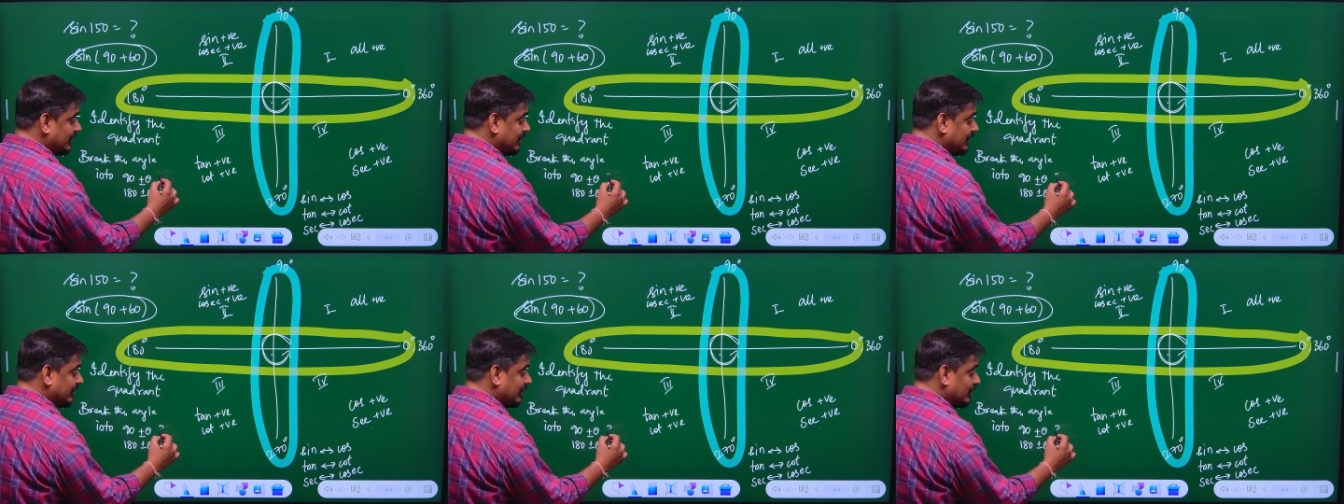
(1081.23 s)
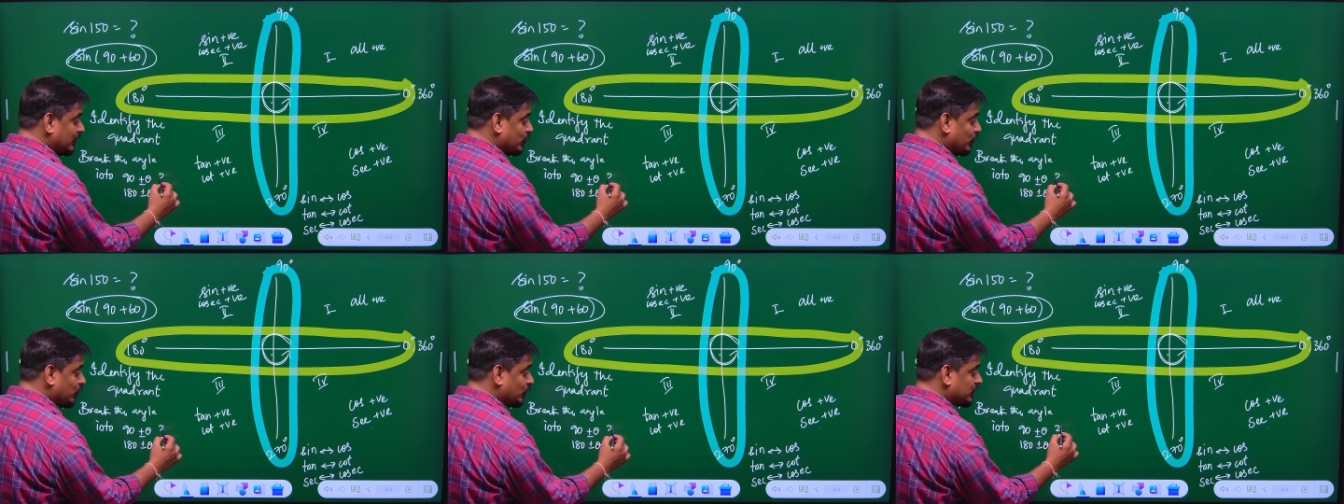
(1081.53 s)

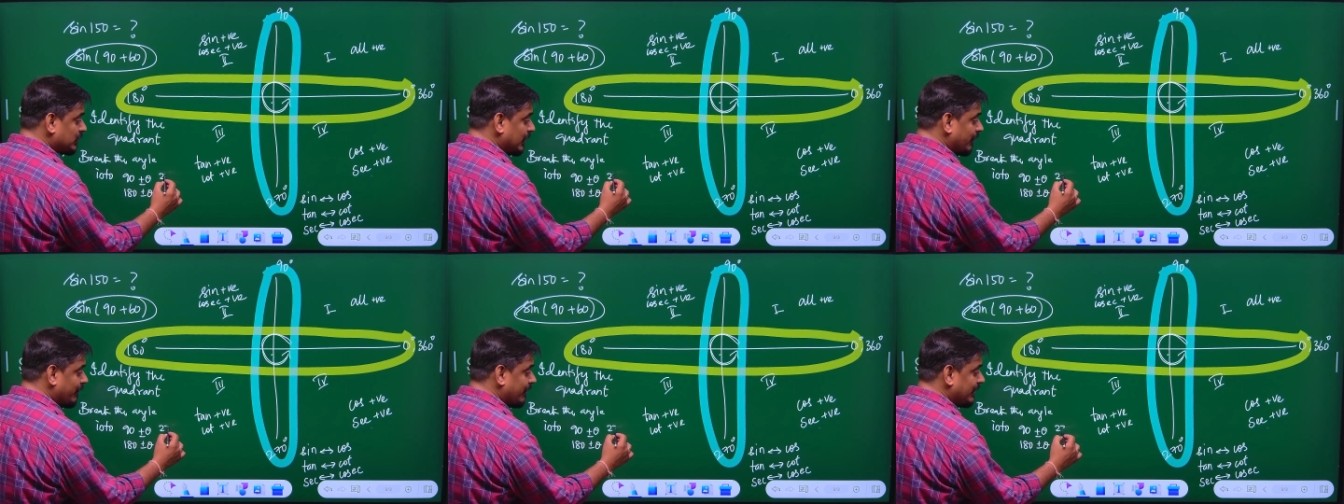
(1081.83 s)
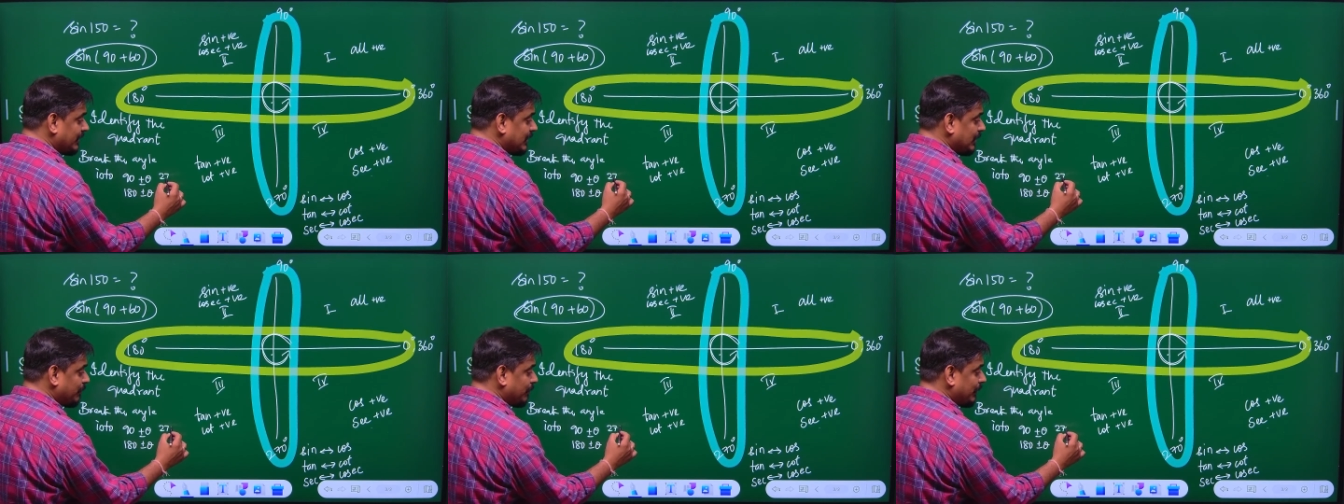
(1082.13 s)
270
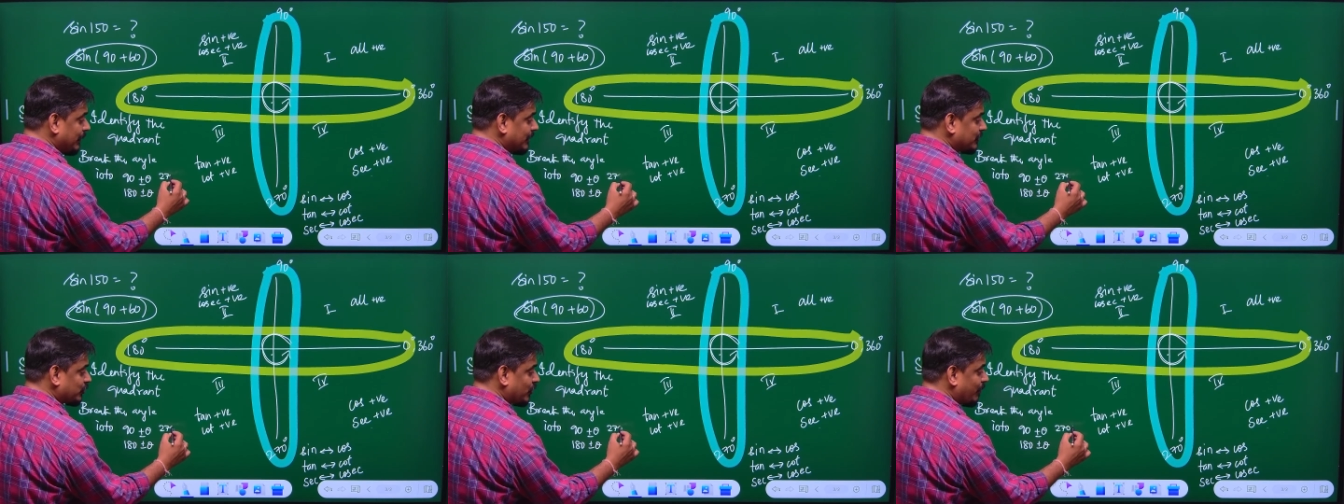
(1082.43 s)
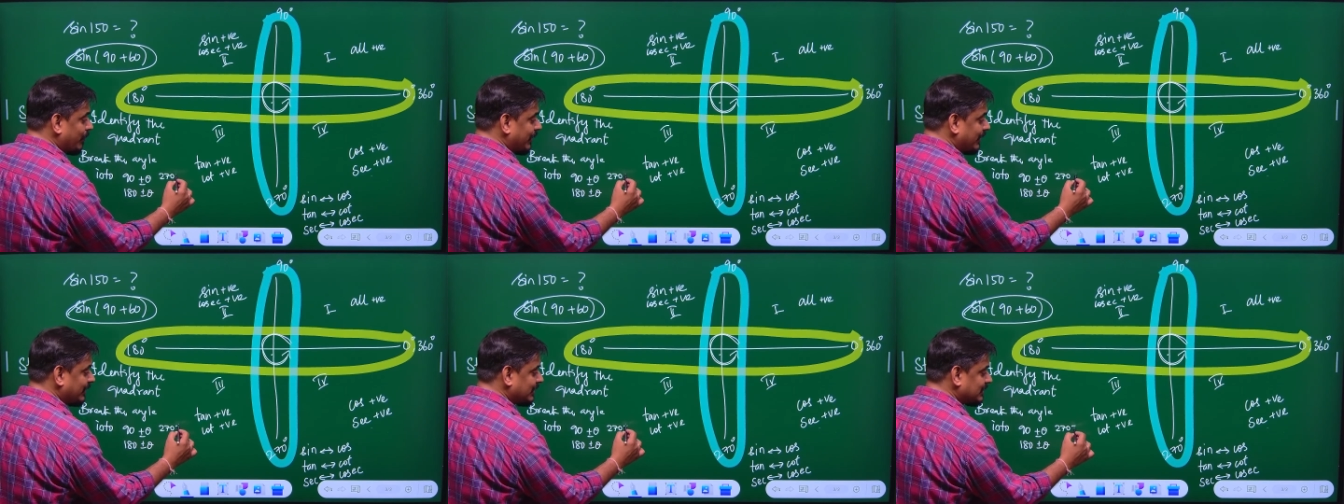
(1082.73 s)
plus or
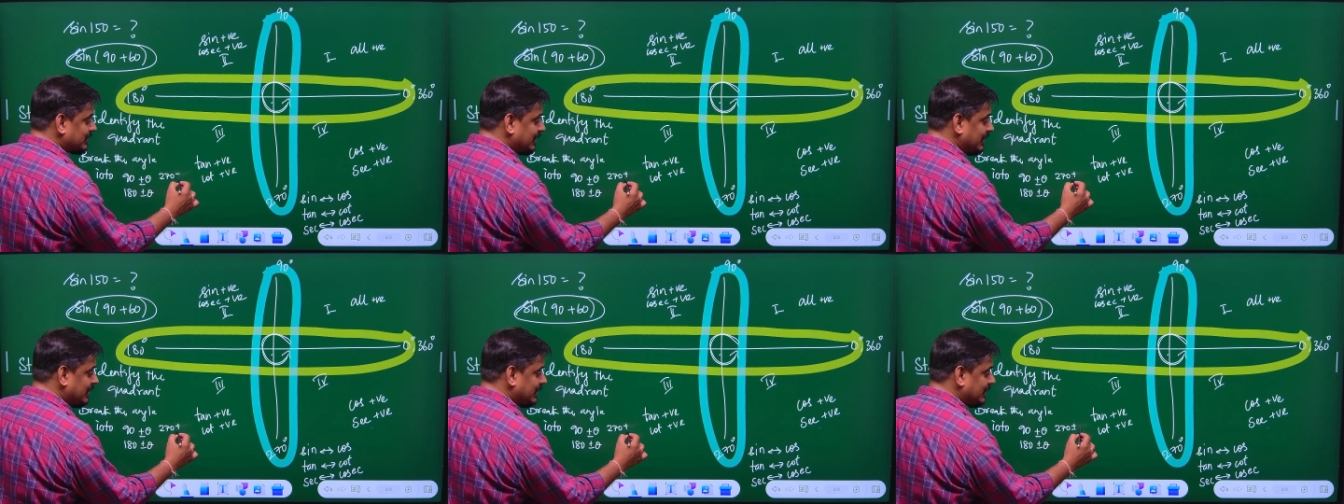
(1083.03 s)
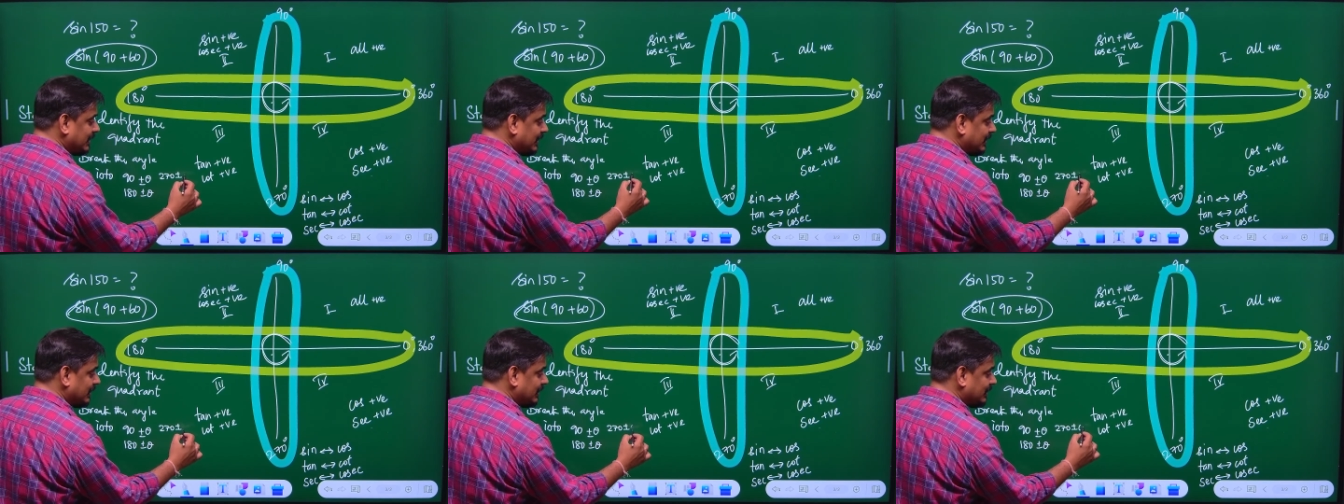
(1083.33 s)
minus theta,